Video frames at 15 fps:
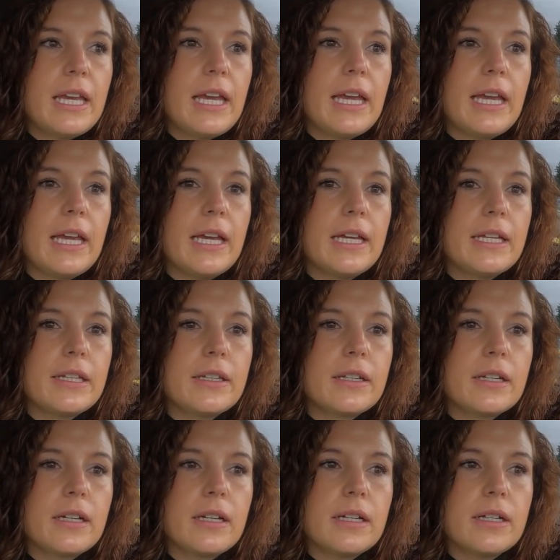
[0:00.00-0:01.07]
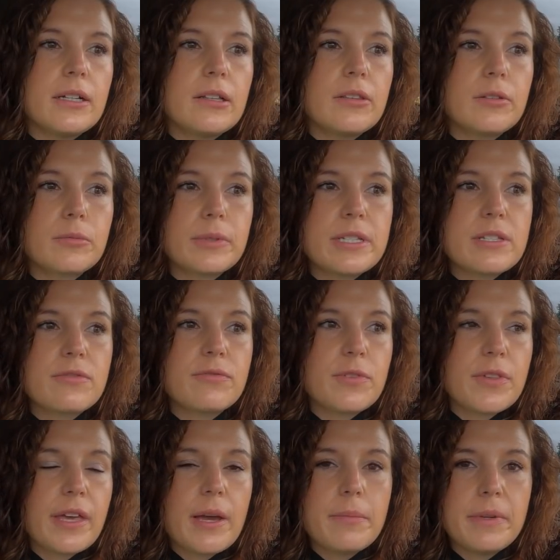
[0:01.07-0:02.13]
And the reason for
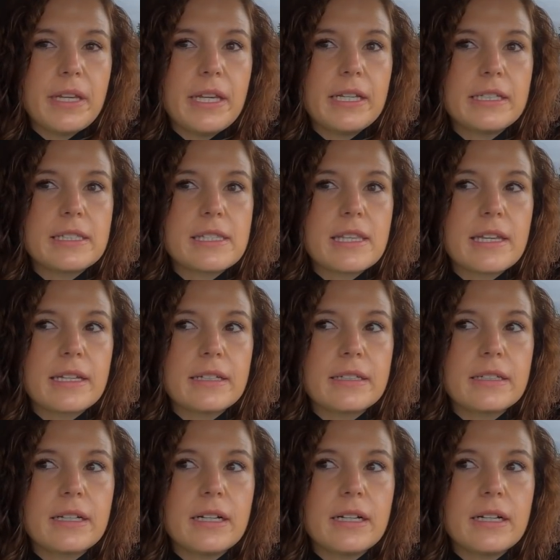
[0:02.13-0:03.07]
that being is that